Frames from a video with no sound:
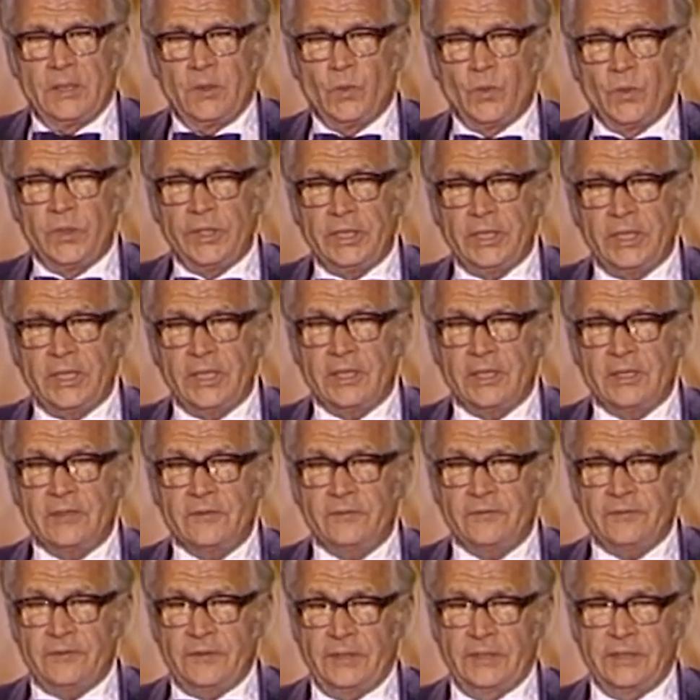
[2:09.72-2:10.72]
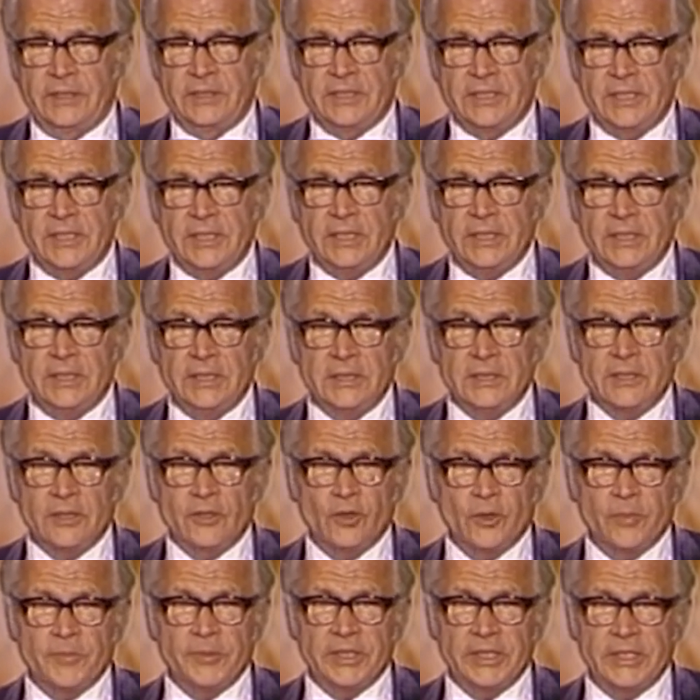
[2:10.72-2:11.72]
We have seen
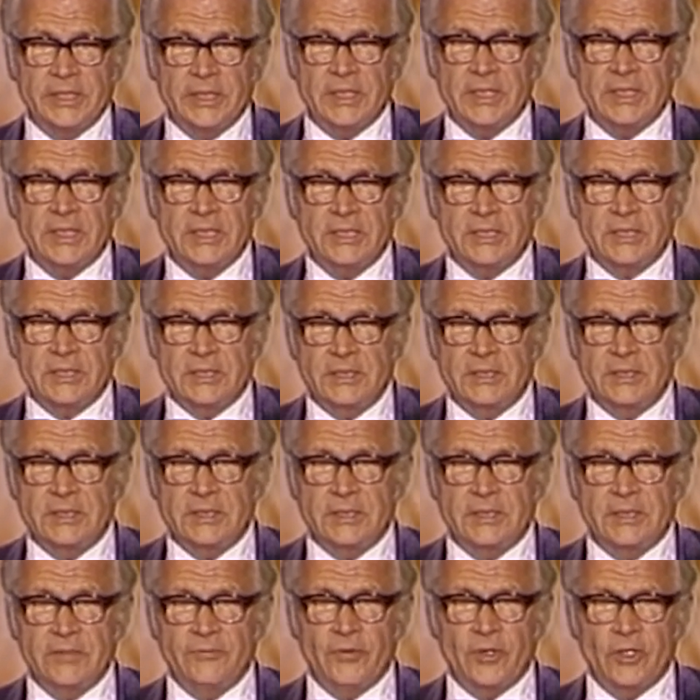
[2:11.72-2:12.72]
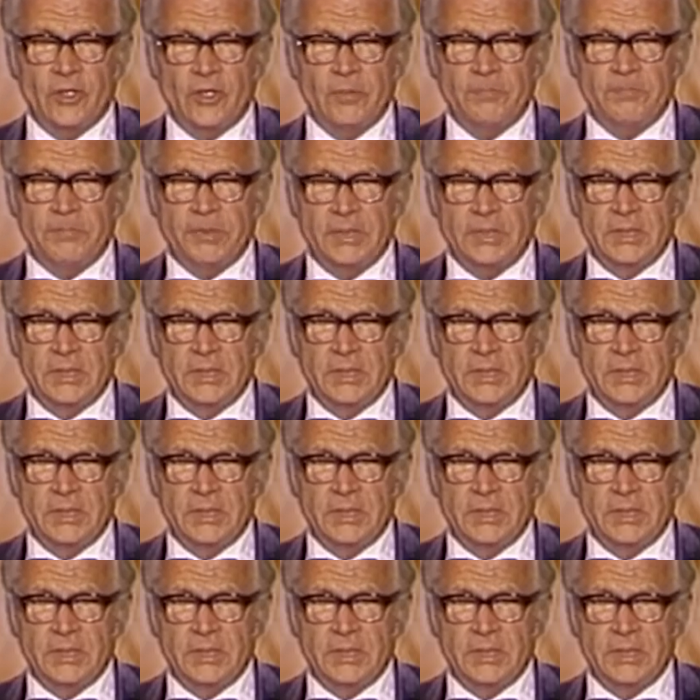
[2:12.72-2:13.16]
communications develop